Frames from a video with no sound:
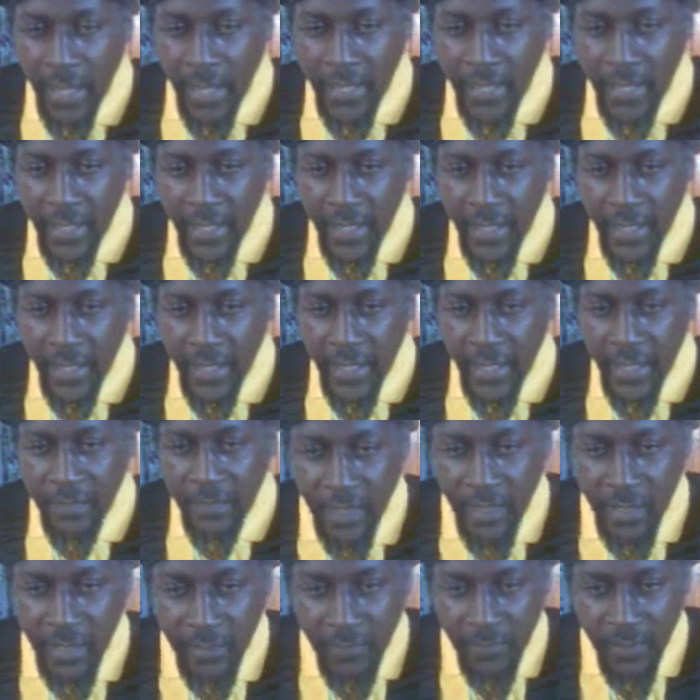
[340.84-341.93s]
I'm an
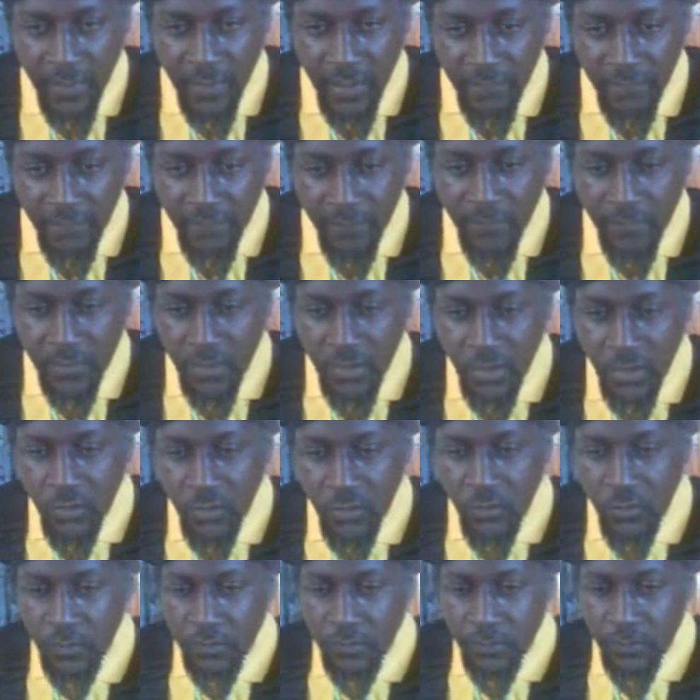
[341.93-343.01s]
I.
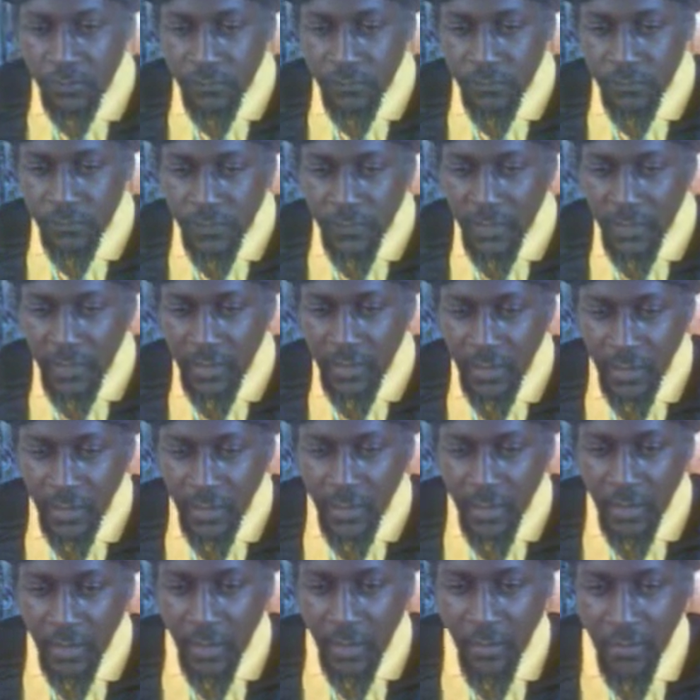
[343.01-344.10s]
You
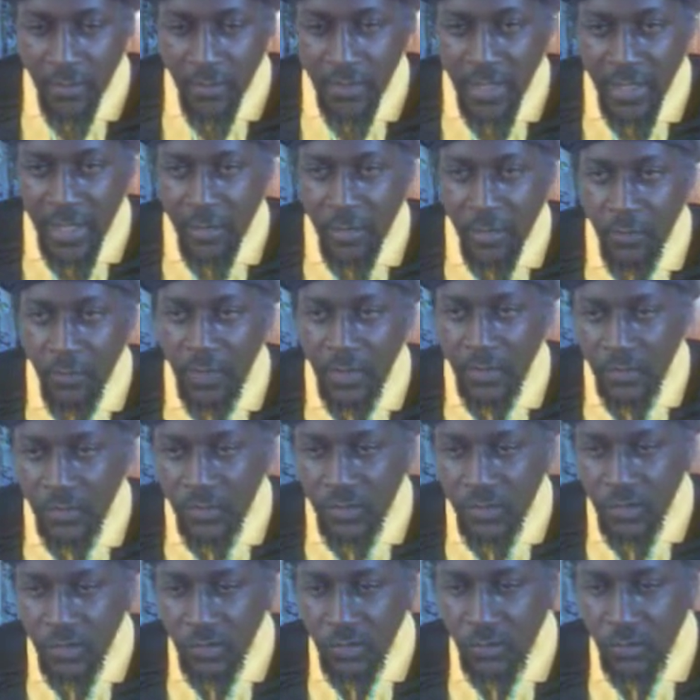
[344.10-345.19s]
are now in
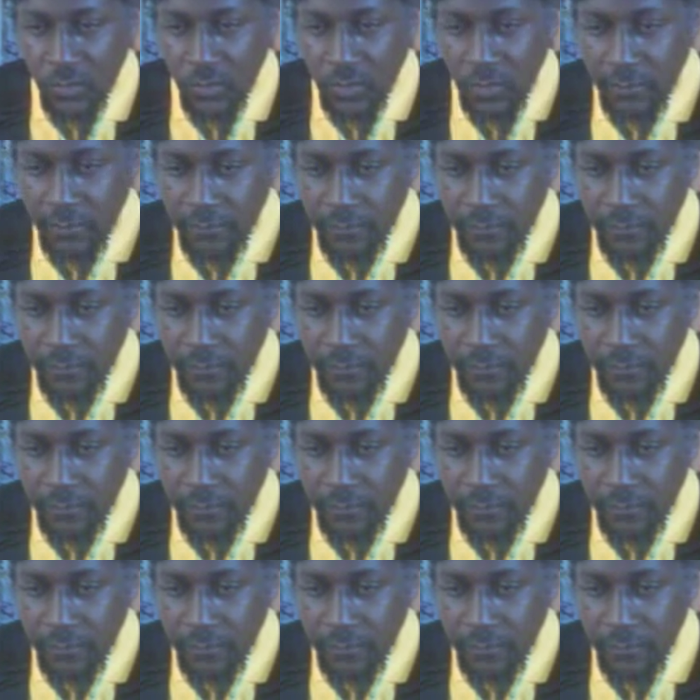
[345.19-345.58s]
tune.